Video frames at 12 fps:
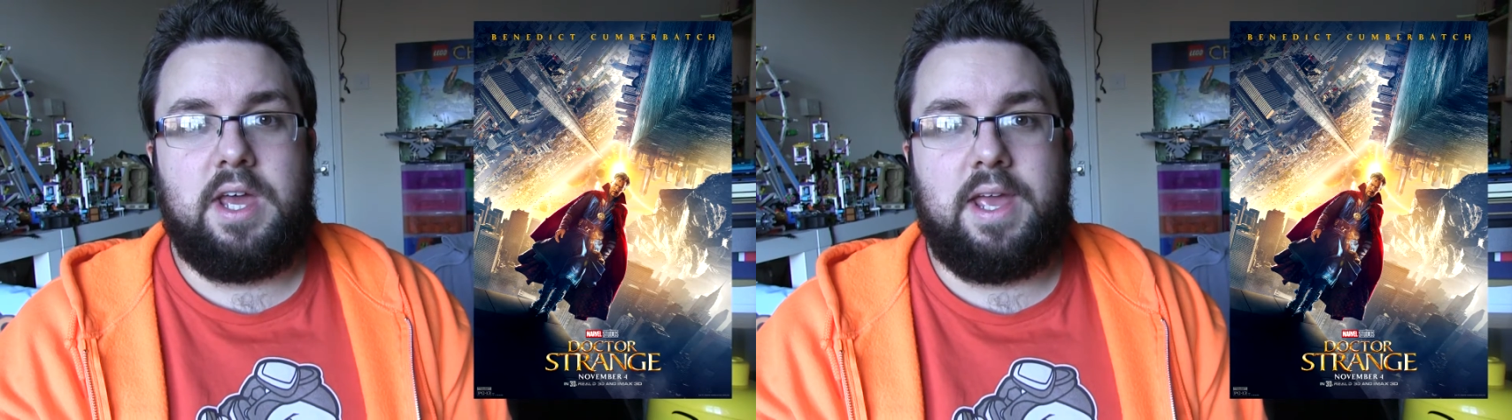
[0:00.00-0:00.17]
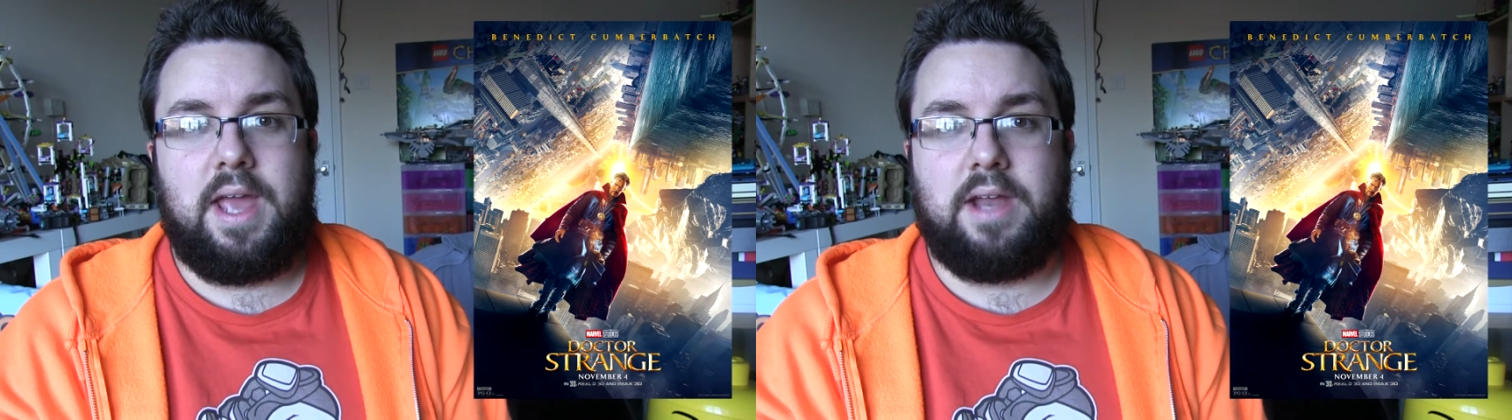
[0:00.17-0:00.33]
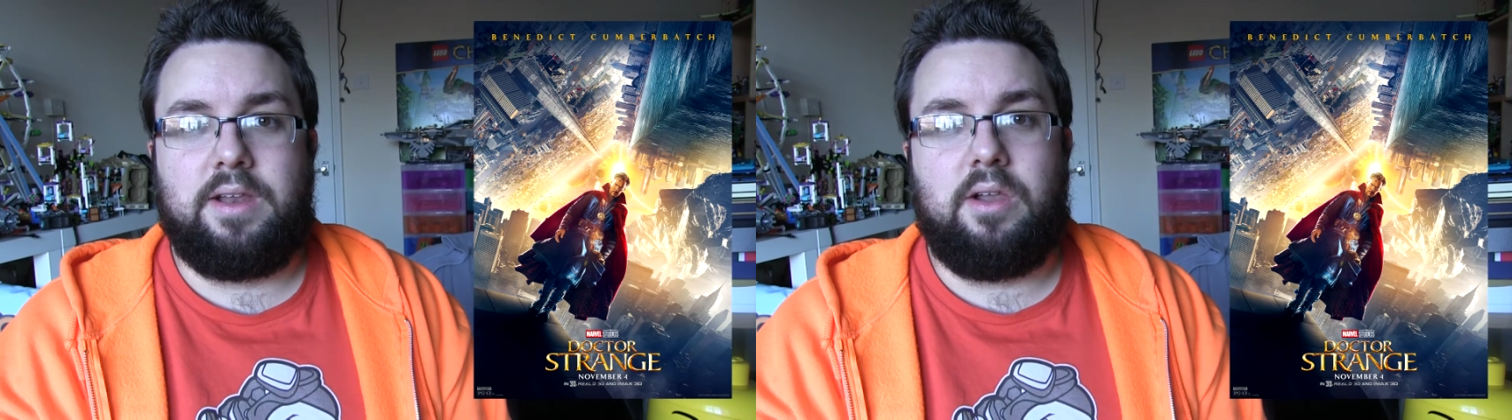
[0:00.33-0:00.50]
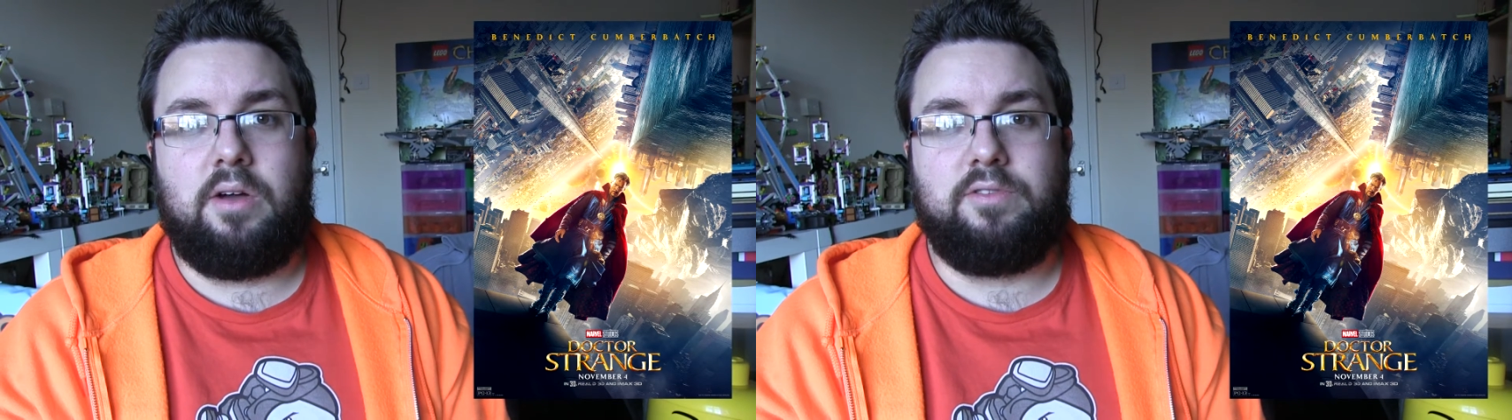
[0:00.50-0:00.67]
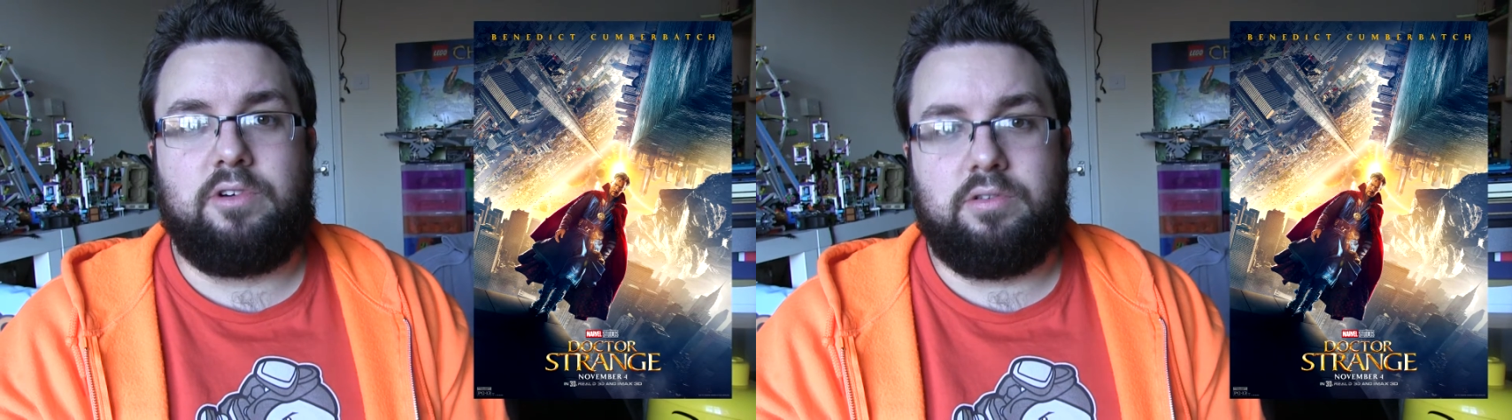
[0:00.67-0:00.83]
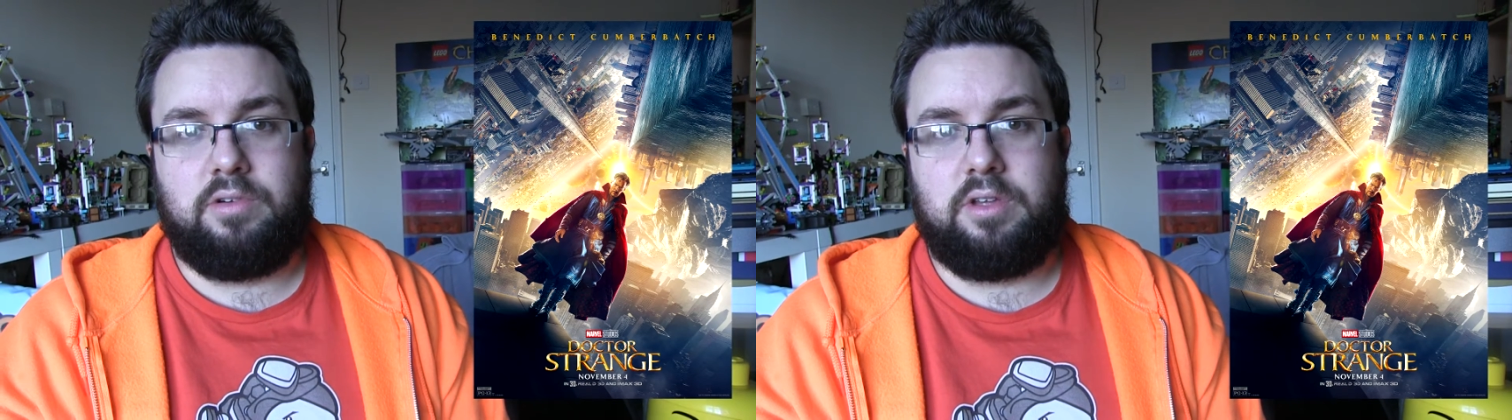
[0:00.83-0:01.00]
He had a lot of
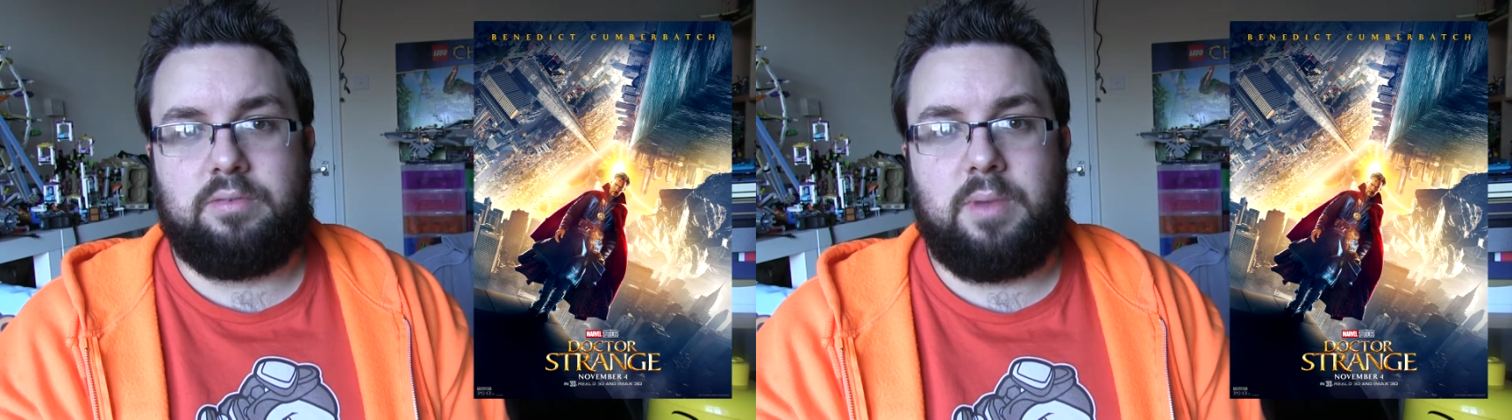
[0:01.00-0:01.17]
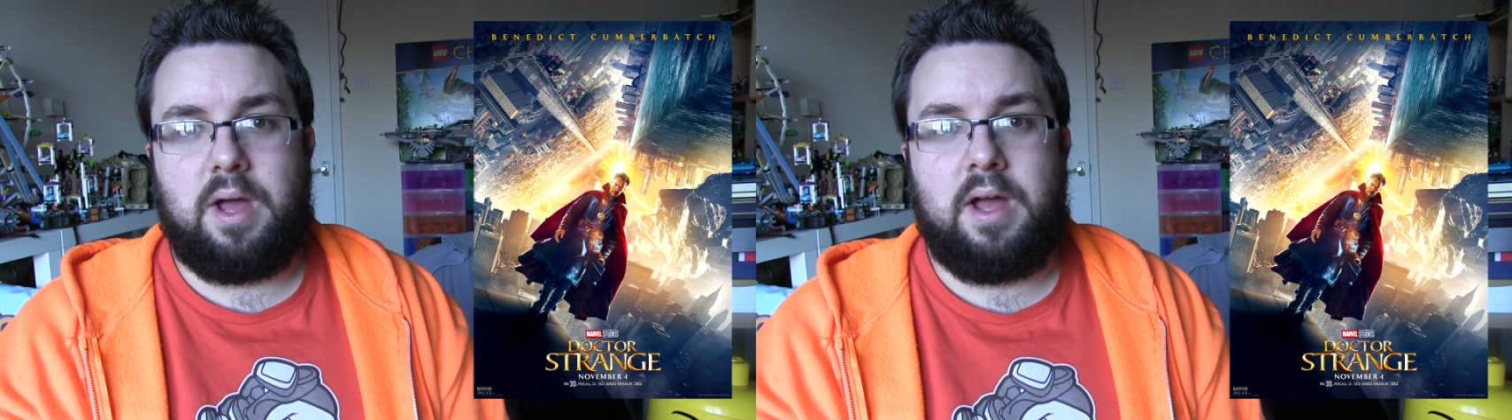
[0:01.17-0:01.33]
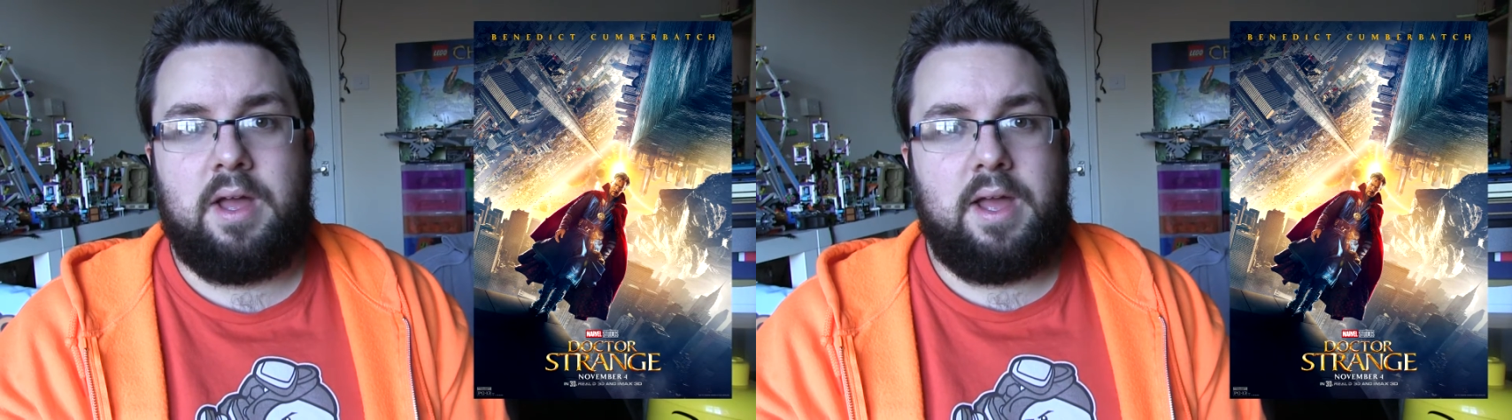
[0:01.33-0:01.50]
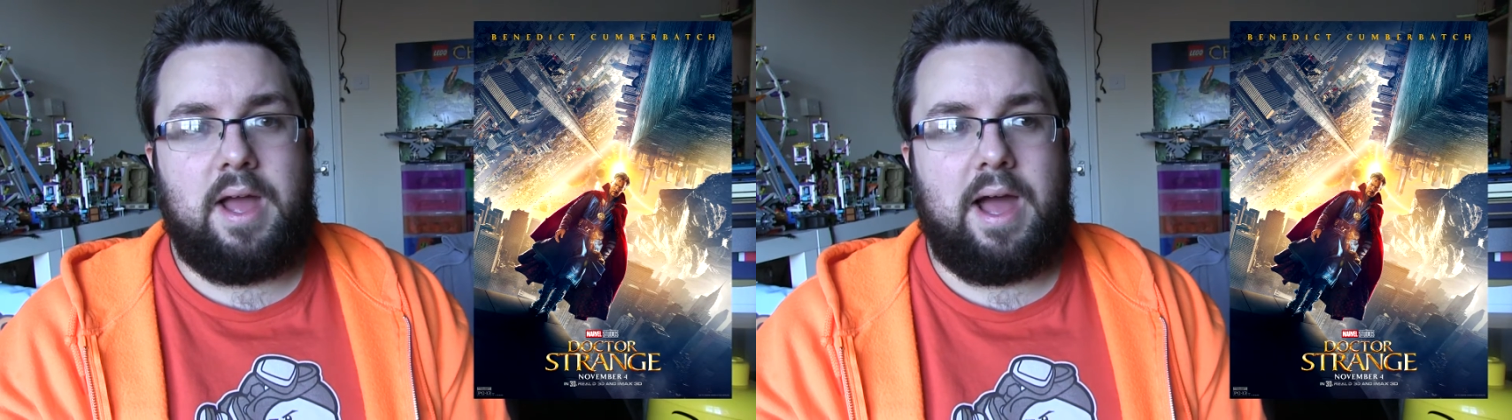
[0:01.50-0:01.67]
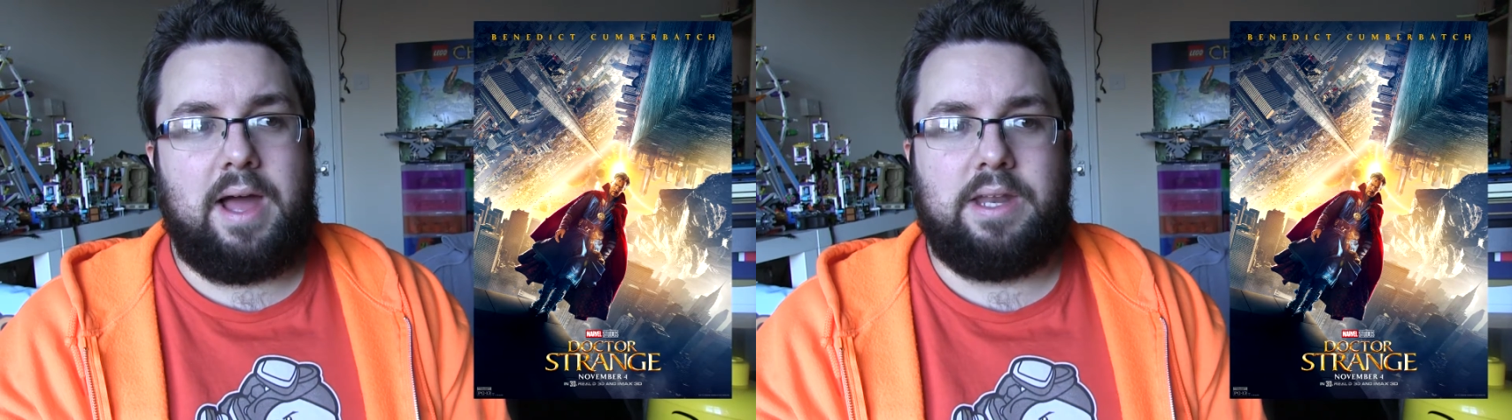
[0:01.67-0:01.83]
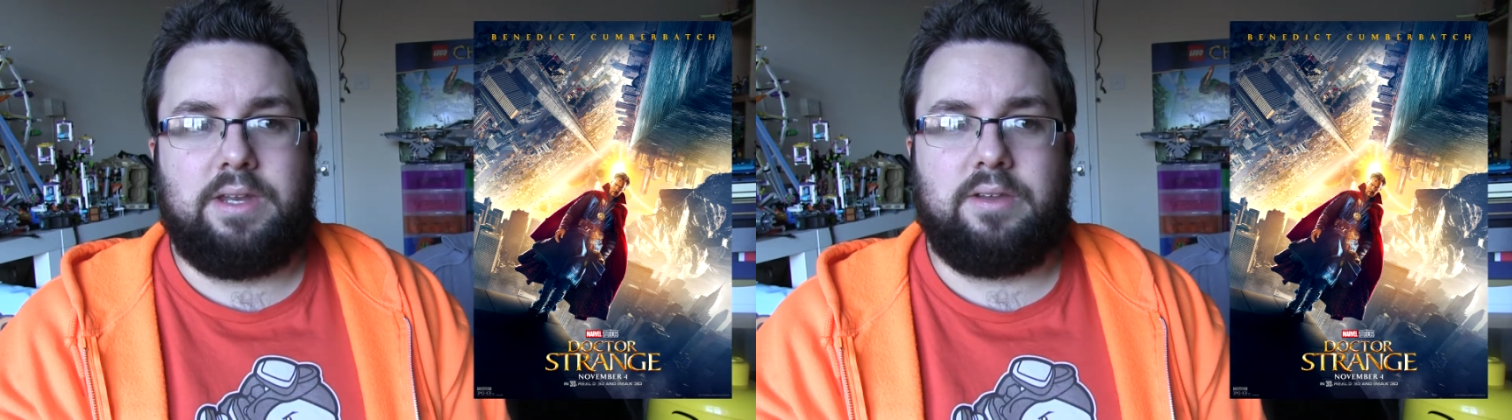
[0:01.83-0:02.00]
charisma
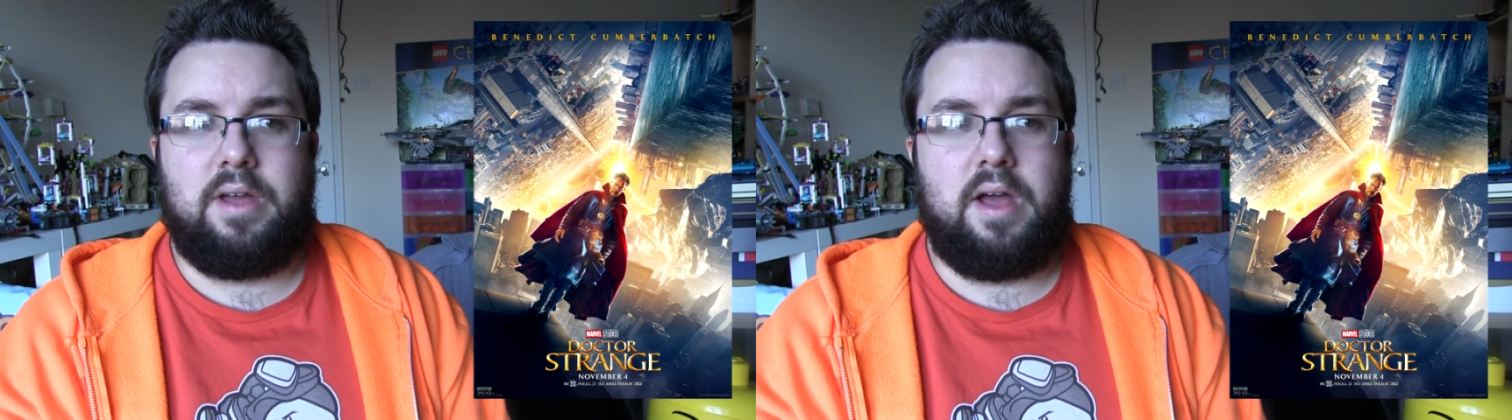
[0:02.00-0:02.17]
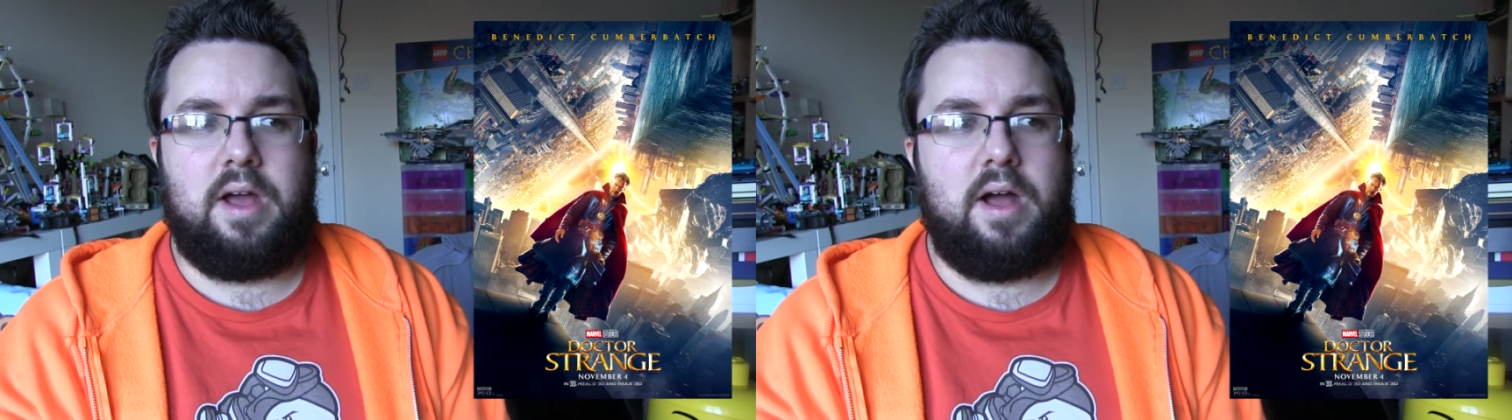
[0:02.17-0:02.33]
and uh,